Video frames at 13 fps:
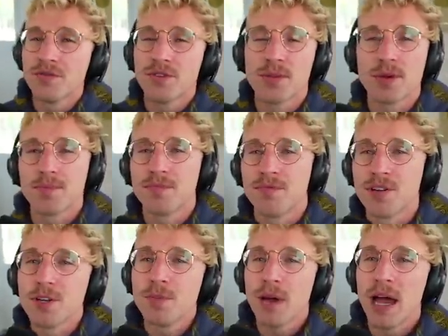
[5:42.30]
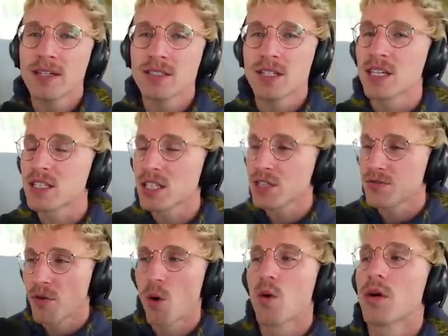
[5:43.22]
from the field pass is like
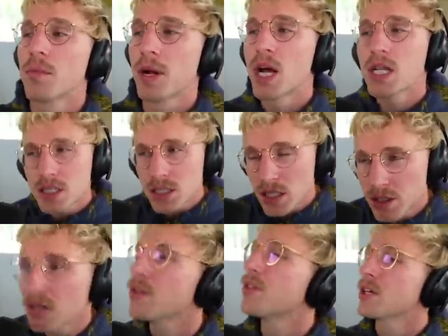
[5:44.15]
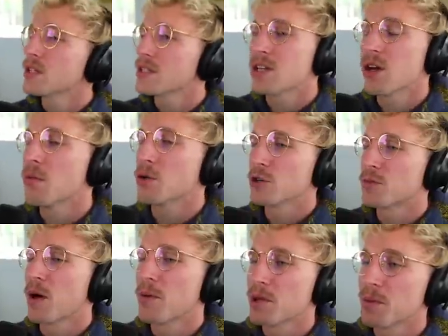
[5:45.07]
6'4", but I still think this Gilmore is
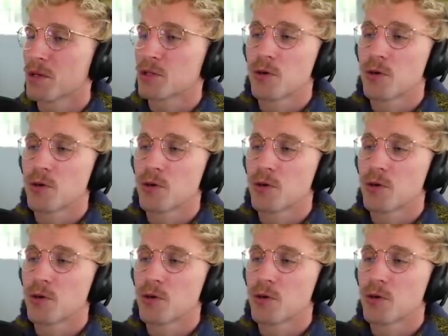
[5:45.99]
probably the best